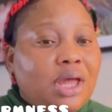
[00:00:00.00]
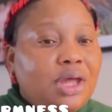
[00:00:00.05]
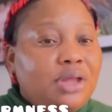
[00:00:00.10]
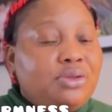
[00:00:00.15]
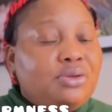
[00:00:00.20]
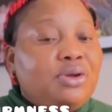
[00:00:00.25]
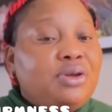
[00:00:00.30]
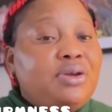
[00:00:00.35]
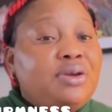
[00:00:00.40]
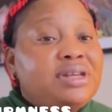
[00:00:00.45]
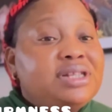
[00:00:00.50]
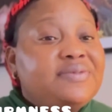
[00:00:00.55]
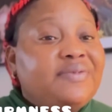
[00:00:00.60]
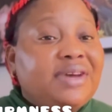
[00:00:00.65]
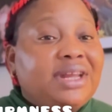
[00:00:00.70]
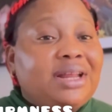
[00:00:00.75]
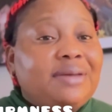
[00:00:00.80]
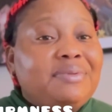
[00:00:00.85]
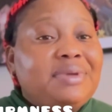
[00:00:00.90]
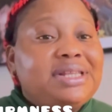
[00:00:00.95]
to use
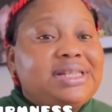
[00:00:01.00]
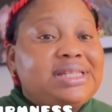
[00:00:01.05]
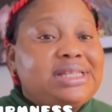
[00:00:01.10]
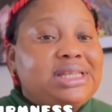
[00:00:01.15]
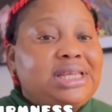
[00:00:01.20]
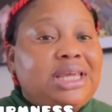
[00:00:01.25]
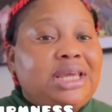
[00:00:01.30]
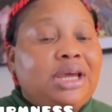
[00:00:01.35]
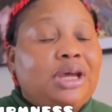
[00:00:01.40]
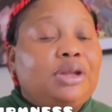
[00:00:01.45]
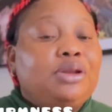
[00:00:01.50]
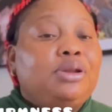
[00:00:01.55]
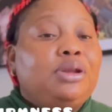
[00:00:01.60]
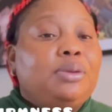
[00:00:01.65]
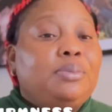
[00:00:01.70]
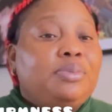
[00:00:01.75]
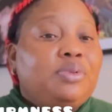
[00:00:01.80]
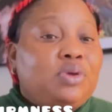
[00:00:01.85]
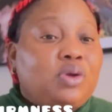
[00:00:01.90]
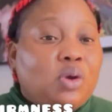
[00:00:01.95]
vitamin C
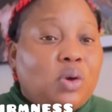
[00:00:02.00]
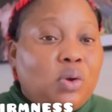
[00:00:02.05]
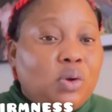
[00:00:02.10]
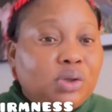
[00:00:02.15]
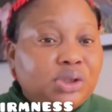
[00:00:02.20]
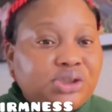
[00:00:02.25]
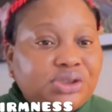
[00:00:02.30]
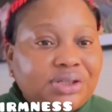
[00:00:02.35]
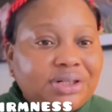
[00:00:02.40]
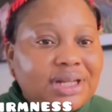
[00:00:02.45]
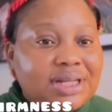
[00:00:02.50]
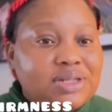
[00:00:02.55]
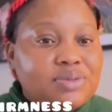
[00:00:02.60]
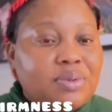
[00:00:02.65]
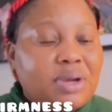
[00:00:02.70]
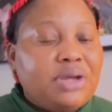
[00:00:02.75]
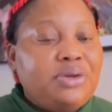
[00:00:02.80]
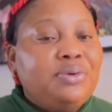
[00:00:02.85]
in your lotion as well.